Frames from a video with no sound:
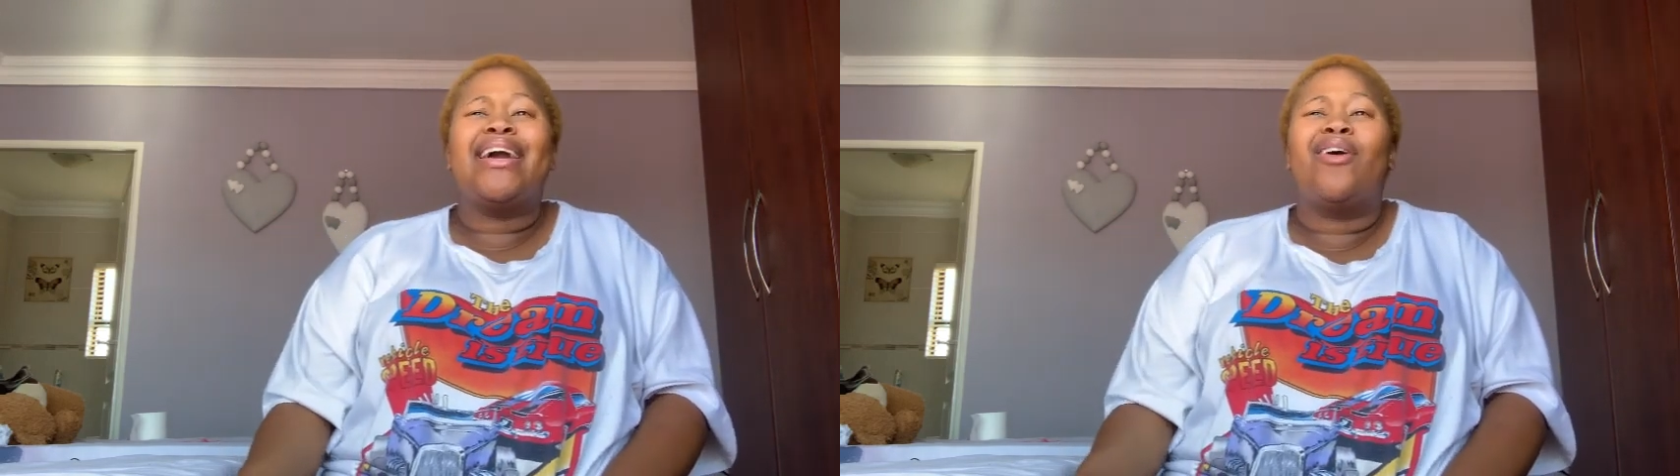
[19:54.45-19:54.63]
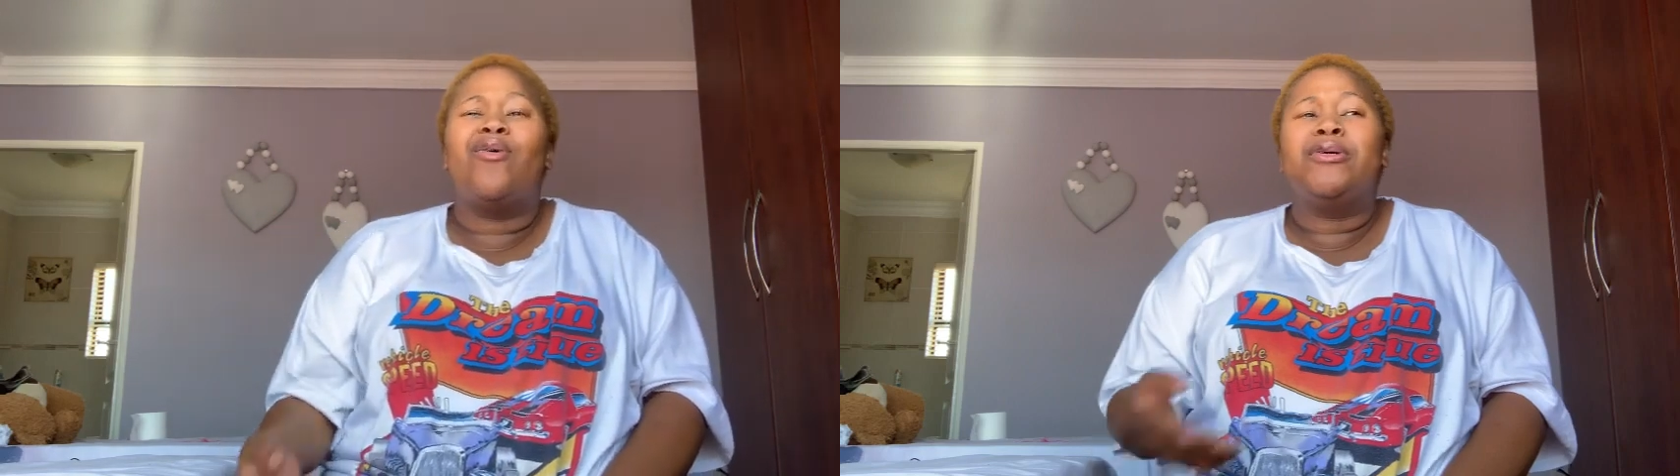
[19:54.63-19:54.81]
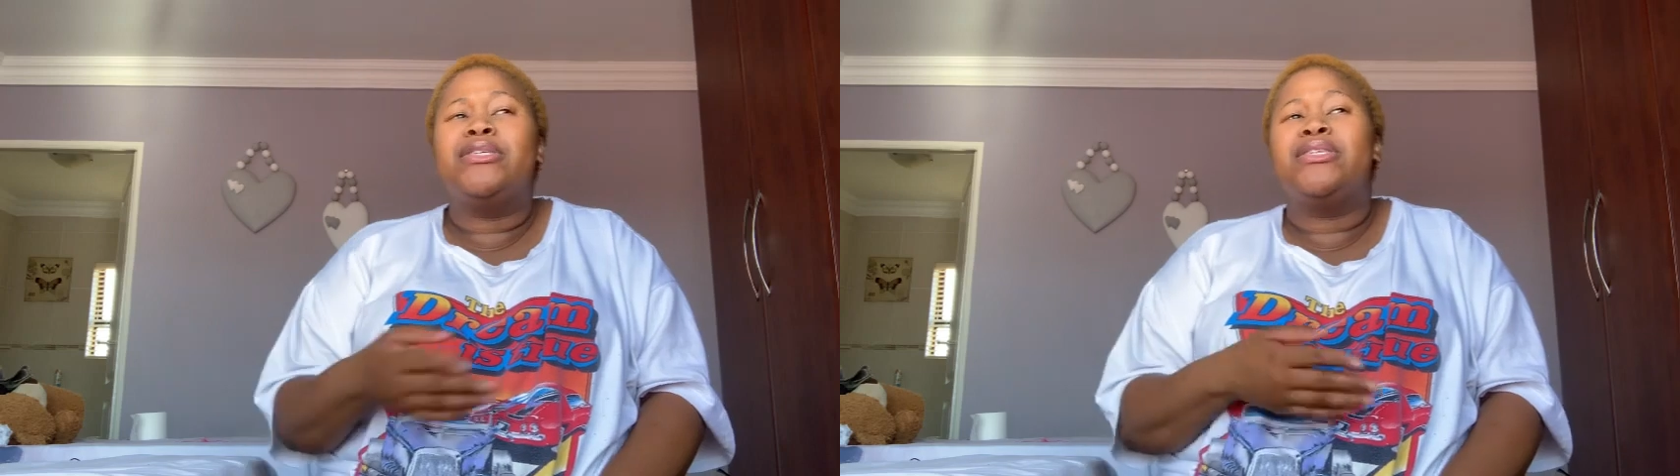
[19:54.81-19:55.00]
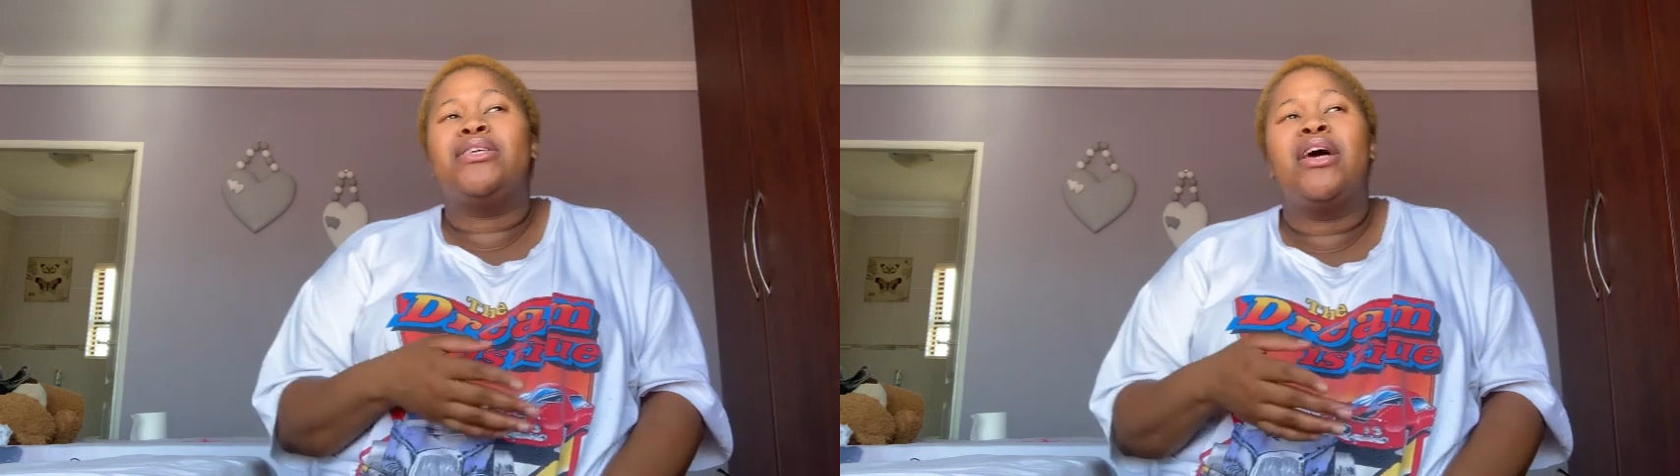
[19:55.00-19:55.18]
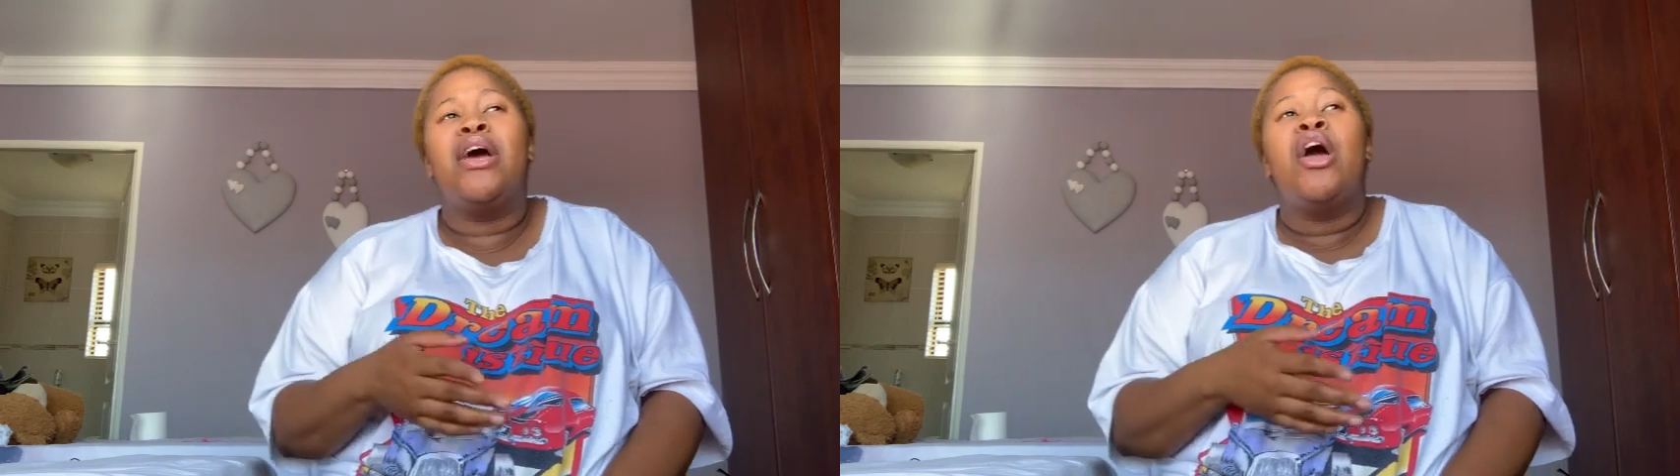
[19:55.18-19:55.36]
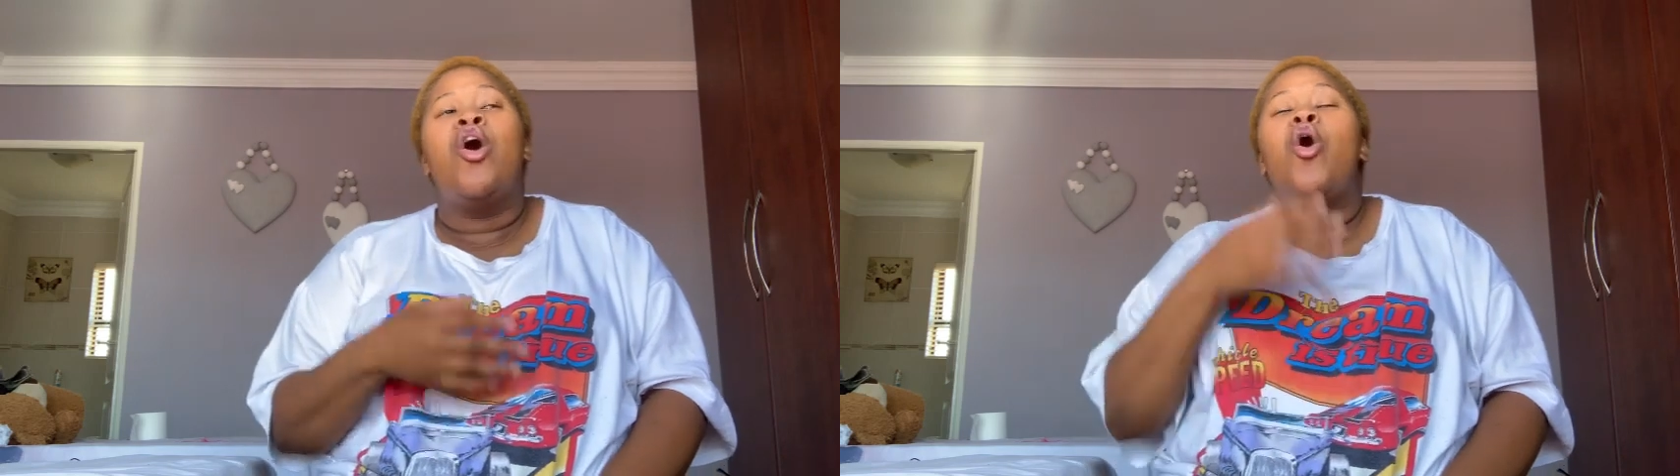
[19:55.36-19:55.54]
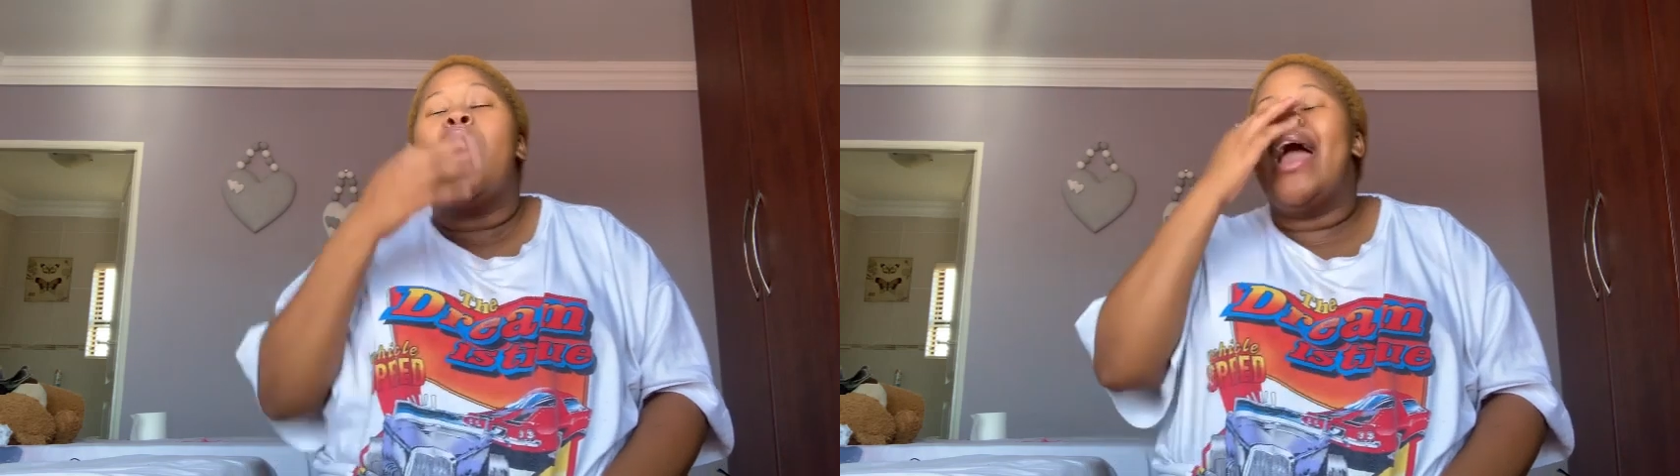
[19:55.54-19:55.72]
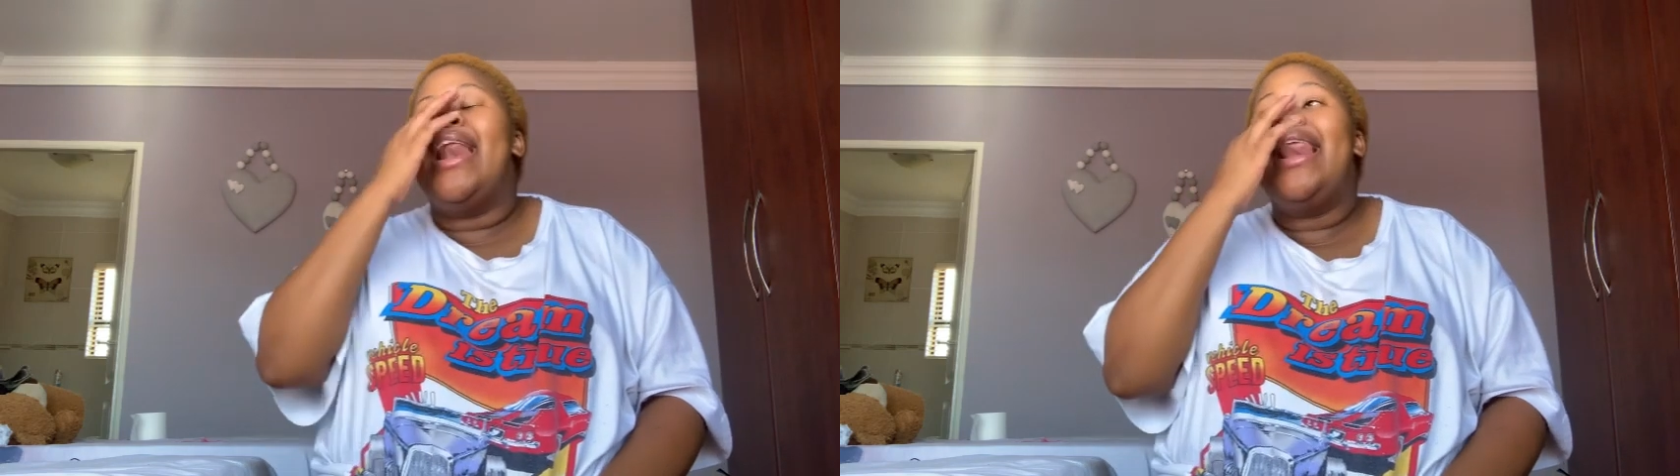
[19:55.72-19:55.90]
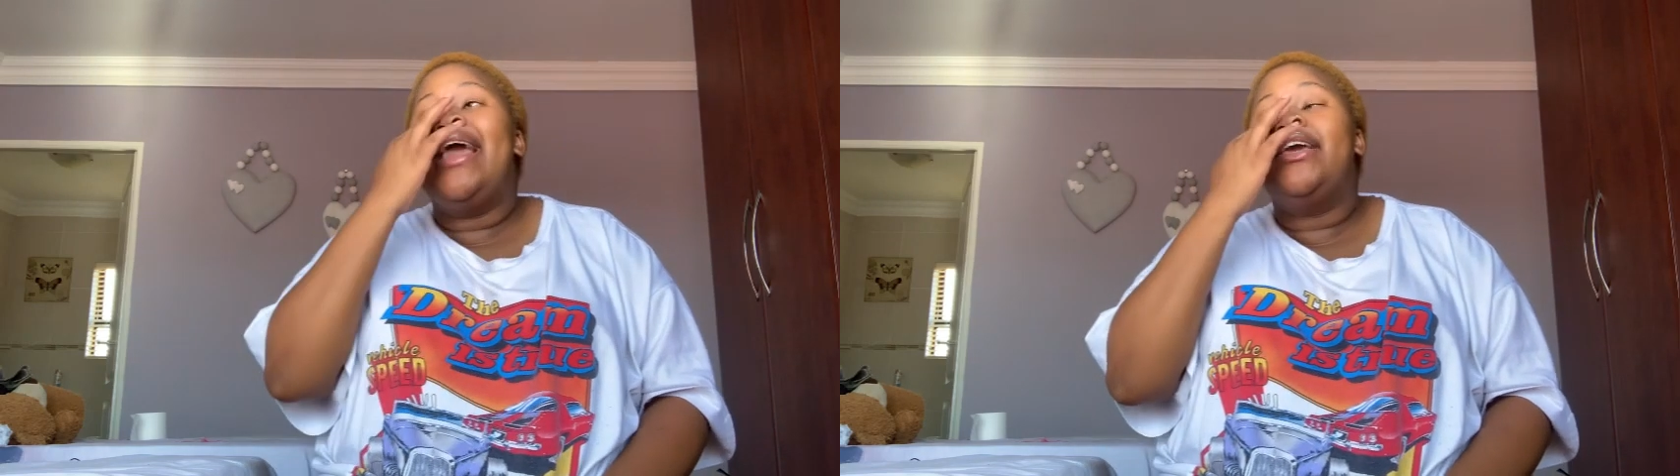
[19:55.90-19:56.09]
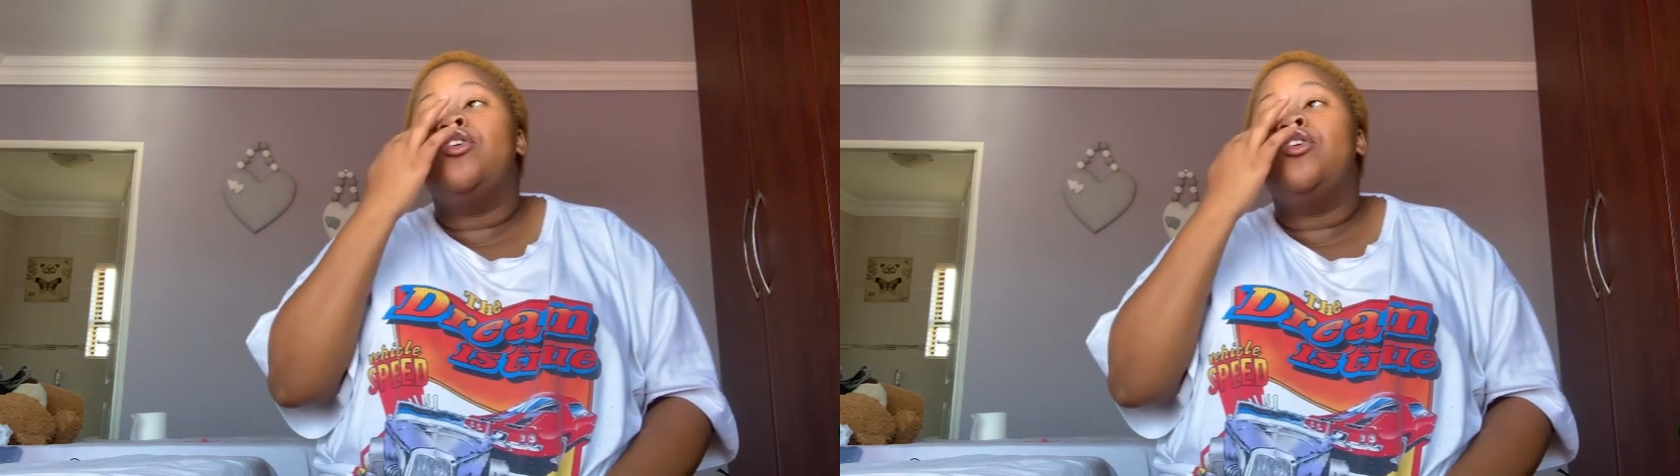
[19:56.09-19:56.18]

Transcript: Also, like,